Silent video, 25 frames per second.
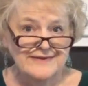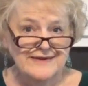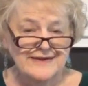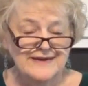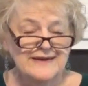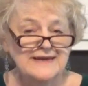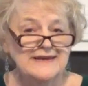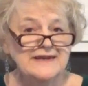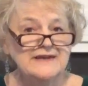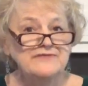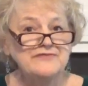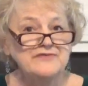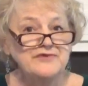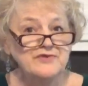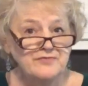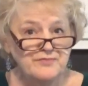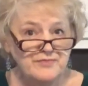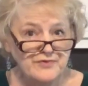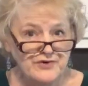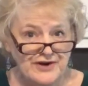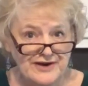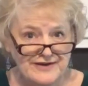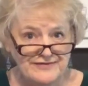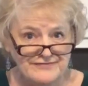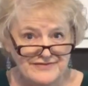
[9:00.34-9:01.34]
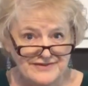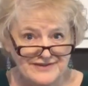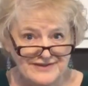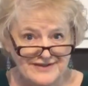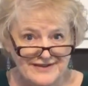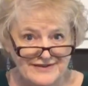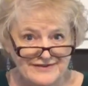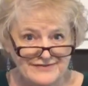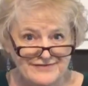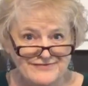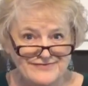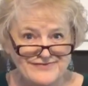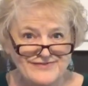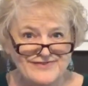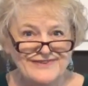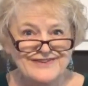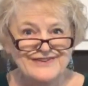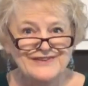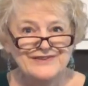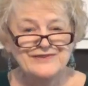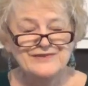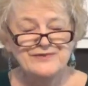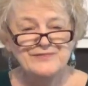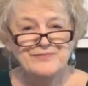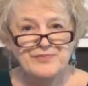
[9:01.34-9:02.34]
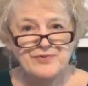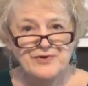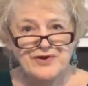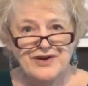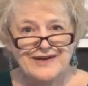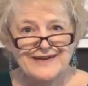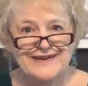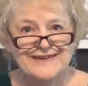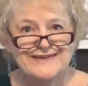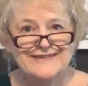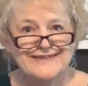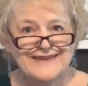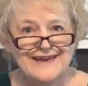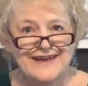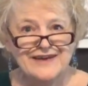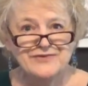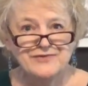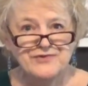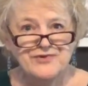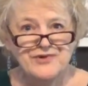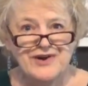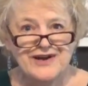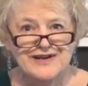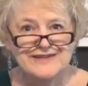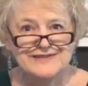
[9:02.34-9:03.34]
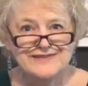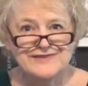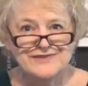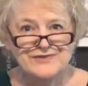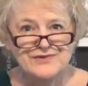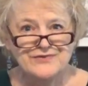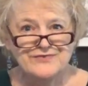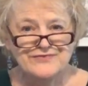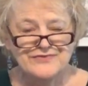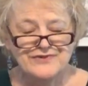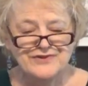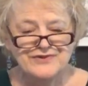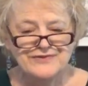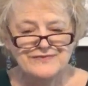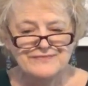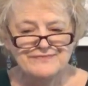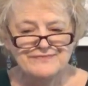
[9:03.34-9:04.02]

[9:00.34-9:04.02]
if you're brave enough to pray it and cross over.